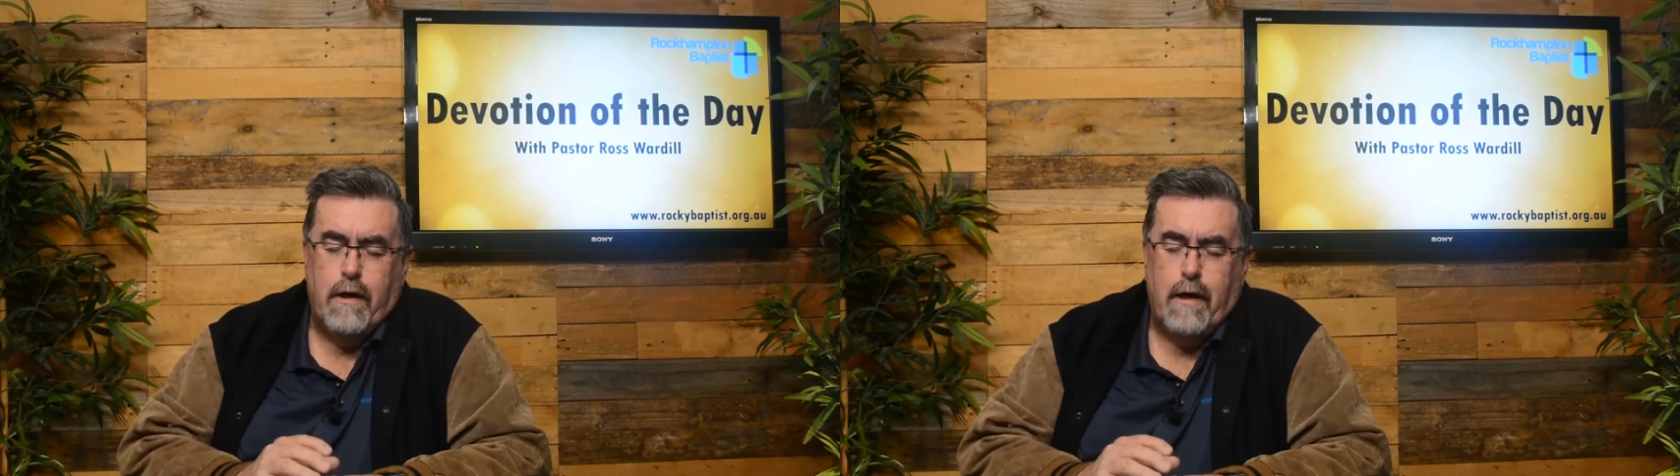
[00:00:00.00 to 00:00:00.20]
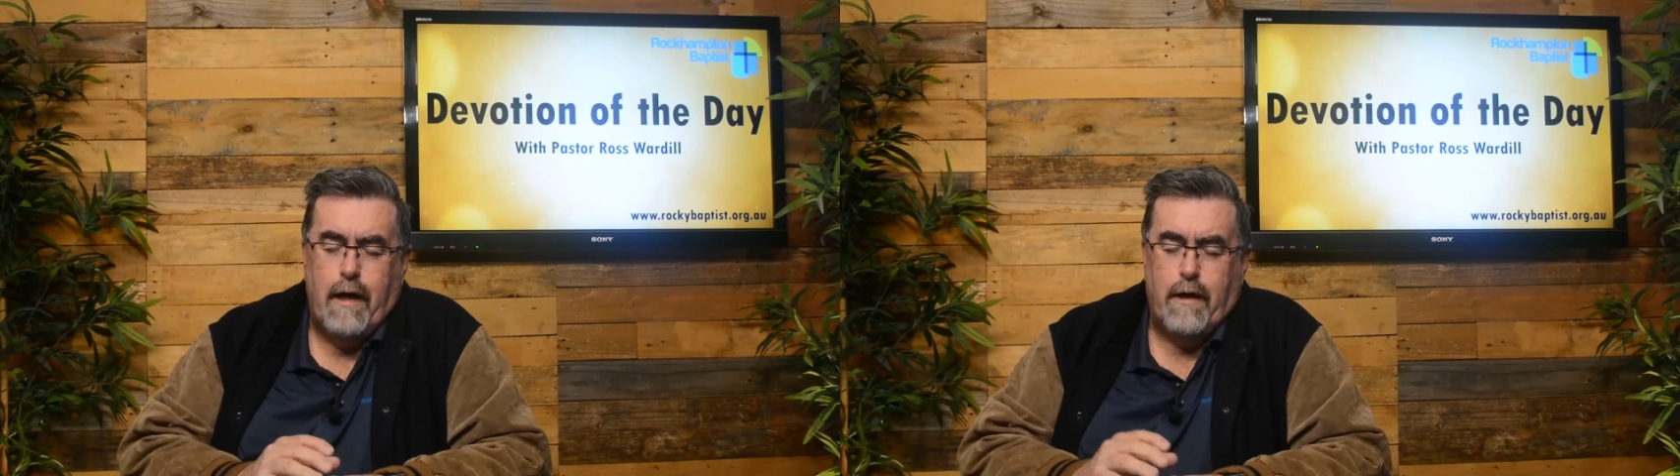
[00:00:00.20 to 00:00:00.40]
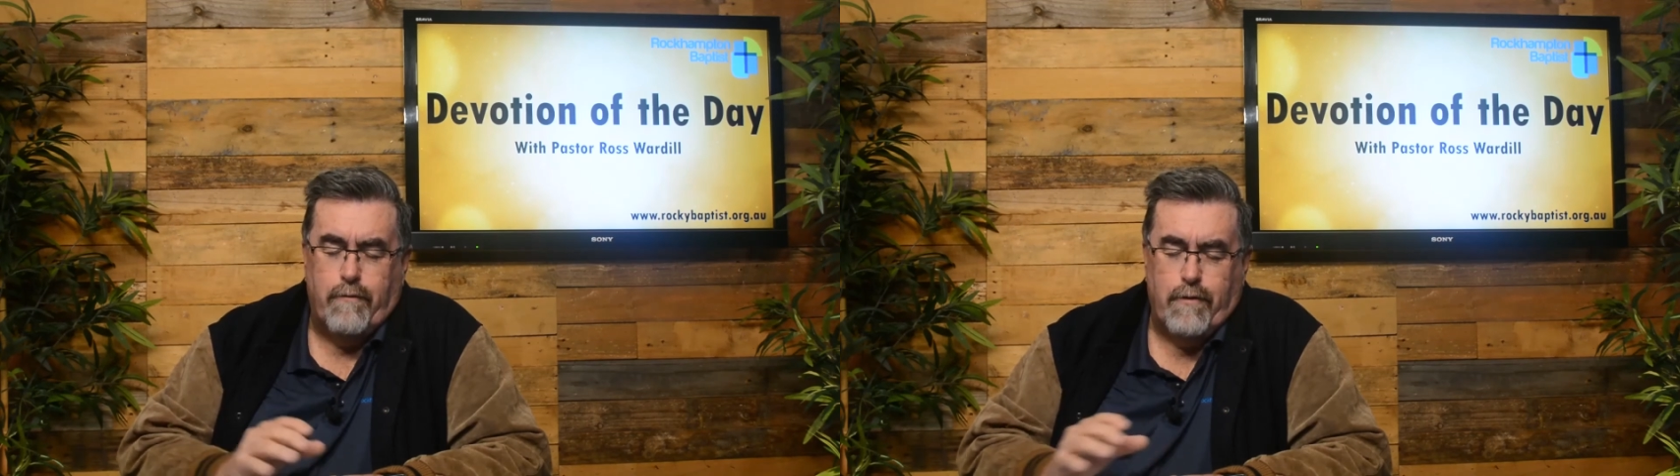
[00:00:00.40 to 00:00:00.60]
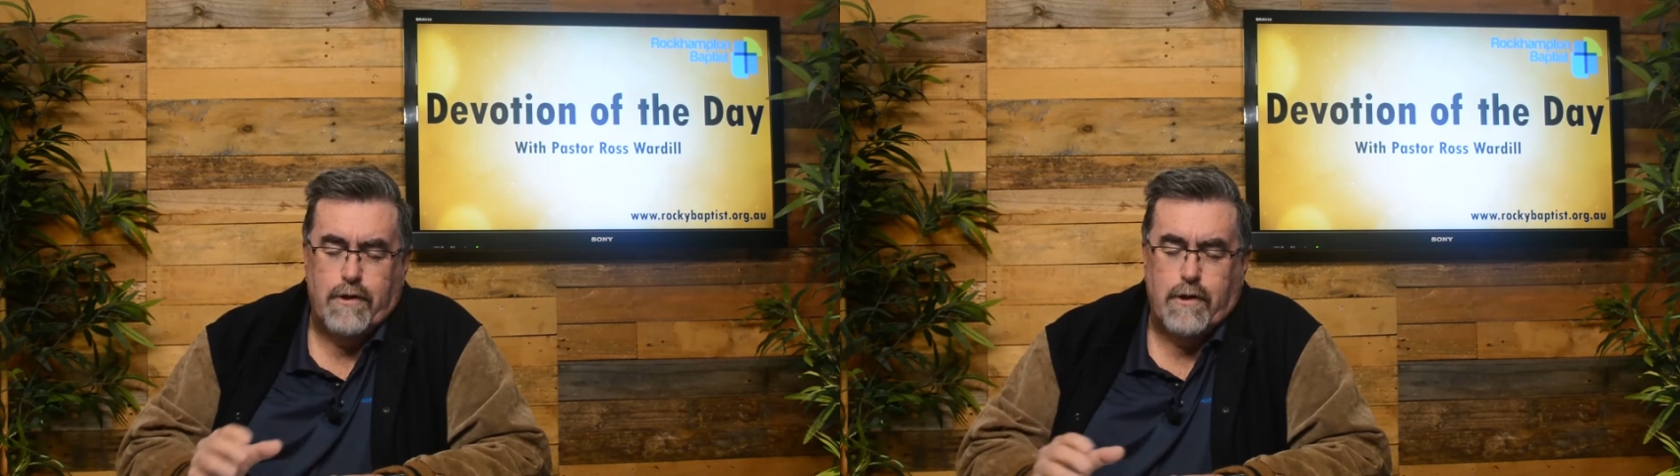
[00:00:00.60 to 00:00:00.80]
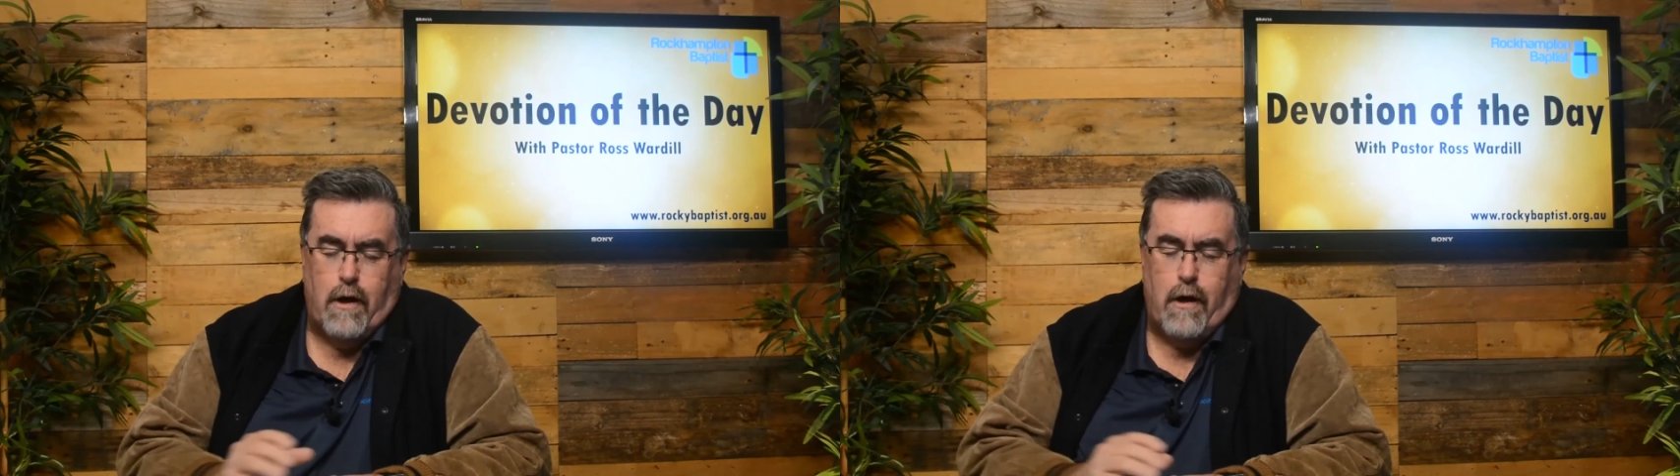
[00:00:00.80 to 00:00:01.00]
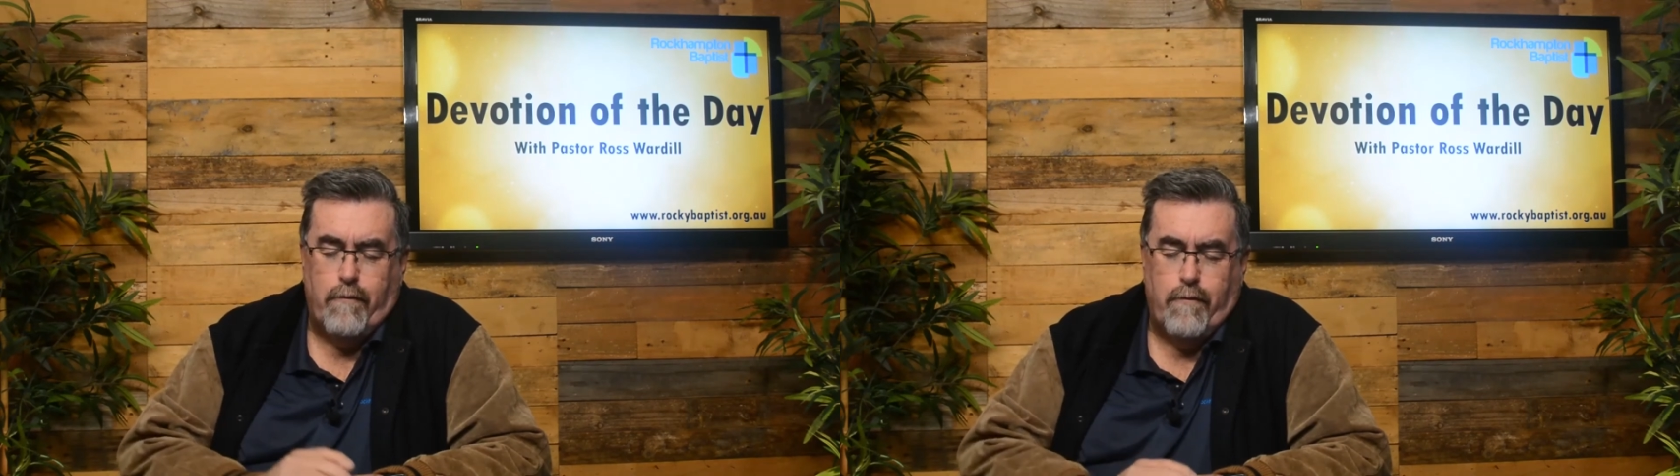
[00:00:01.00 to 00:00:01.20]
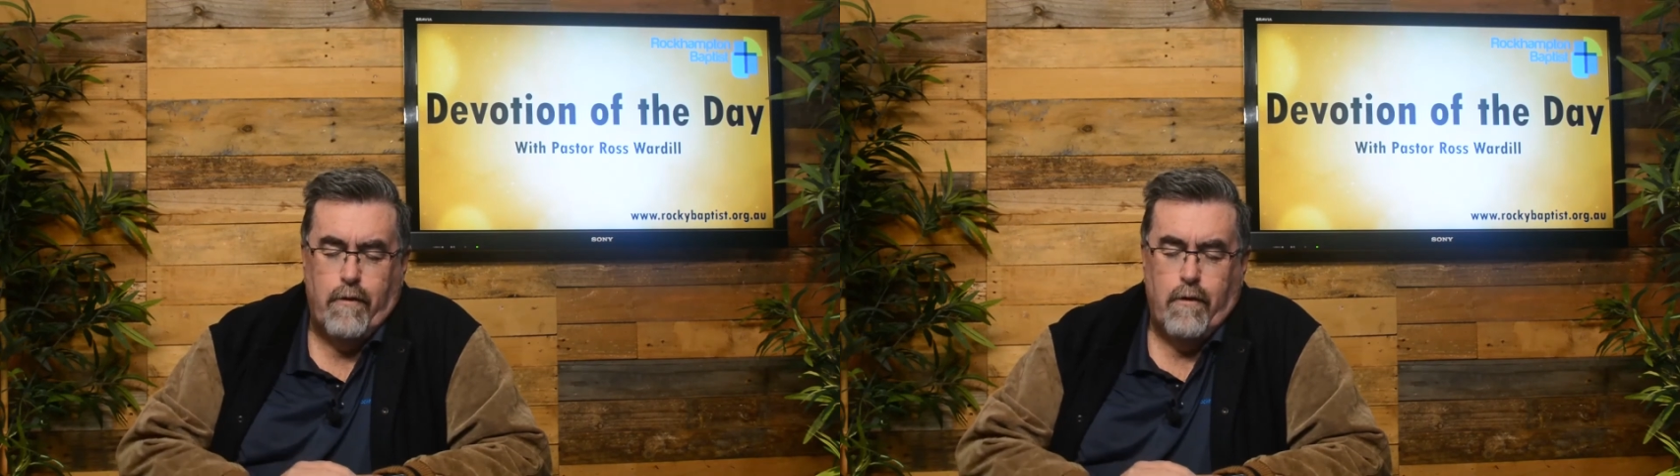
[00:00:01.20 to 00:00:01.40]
out of this life